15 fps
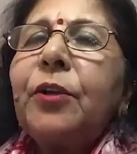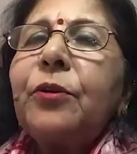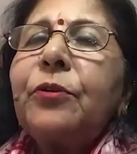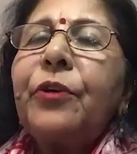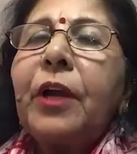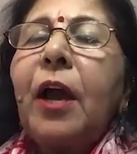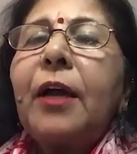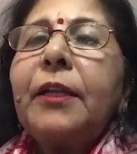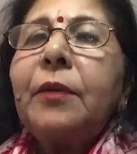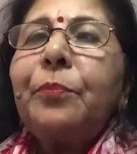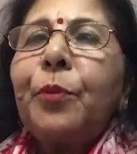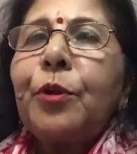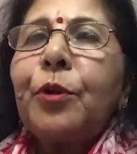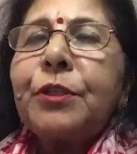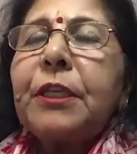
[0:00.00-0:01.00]
regarding
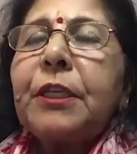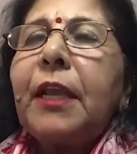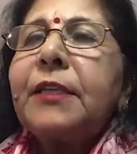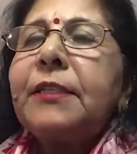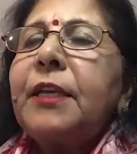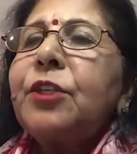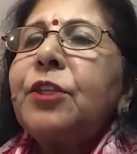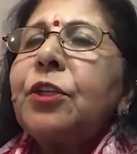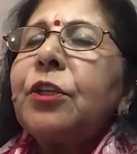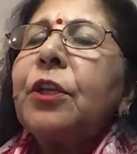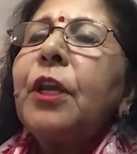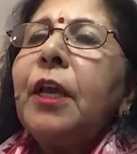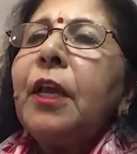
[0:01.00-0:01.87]
proselytization.